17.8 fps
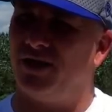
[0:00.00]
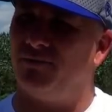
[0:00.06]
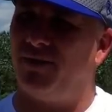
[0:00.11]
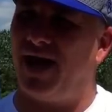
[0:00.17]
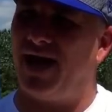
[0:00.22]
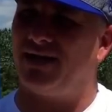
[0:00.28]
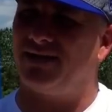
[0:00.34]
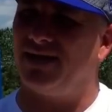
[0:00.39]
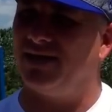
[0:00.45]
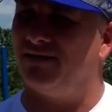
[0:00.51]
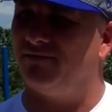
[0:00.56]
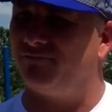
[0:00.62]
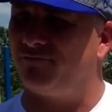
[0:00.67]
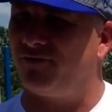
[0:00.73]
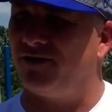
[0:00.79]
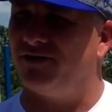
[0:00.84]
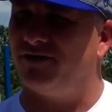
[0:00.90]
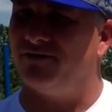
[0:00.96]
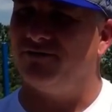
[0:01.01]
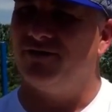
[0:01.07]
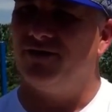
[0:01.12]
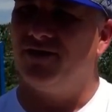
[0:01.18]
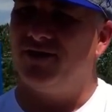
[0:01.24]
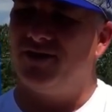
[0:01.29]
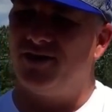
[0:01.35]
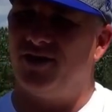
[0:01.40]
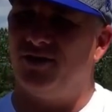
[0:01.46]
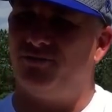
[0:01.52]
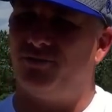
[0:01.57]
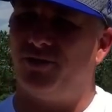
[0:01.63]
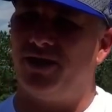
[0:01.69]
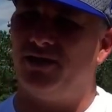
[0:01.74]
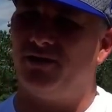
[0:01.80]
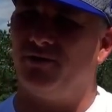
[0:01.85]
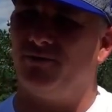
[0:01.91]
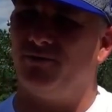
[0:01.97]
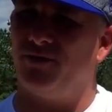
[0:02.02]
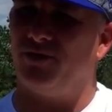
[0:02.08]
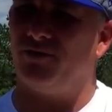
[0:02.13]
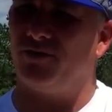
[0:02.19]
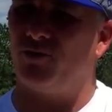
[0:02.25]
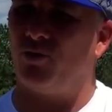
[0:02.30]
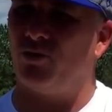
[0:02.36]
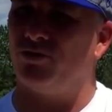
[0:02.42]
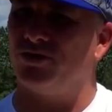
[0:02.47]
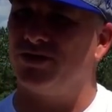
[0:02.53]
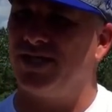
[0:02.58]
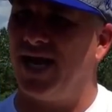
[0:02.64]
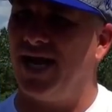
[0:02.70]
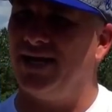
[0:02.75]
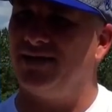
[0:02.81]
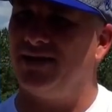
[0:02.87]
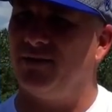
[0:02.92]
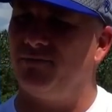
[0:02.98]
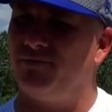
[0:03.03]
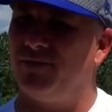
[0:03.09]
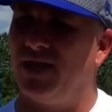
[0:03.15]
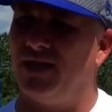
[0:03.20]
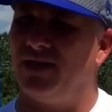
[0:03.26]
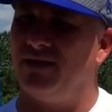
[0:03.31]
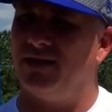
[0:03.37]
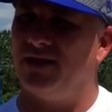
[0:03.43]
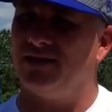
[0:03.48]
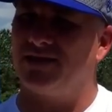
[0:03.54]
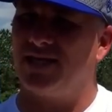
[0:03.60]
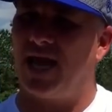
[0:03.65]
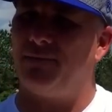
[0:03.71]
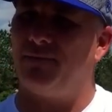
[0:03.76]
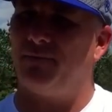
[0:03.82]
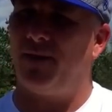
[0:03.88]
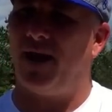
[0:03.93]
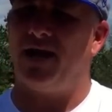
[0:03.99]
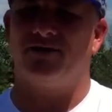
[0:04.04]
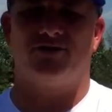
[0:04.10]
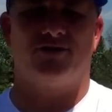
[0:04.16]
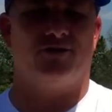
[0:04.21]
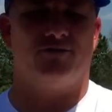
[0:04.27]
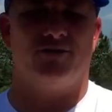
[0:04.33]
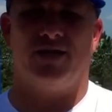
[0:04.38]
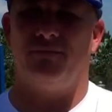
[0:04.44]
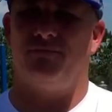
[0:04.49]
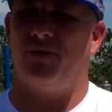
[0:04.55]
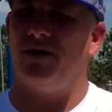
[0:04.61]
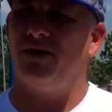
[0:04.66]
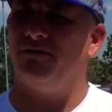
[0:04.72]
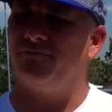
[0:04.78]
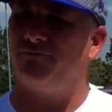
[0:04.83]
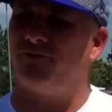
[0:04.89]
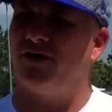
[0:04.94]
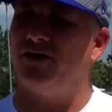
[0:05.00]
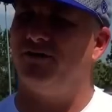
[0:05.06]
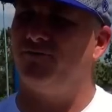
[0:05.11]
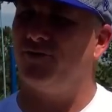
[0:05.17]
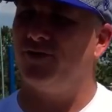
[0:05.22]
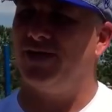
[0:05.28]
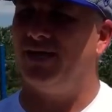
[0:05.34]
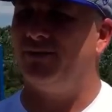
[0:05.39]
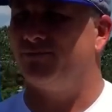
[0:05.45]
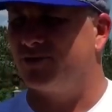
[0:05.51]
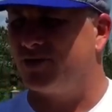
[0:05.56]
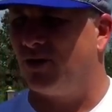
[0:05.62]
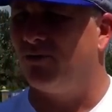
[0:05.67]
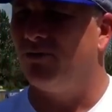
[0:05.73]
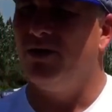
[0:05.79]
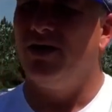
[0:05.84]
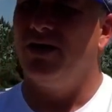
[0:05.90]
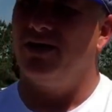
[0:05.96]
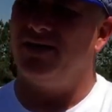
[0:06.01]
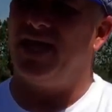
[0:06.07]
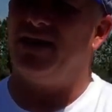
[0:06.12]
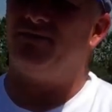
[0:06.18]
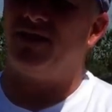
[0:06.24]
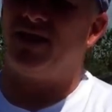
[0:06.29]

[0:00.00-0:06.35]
them back, they hit it in front of you. You play your corners tight, they slap it past you, or they bunt it in front of you if you're deep. So they have a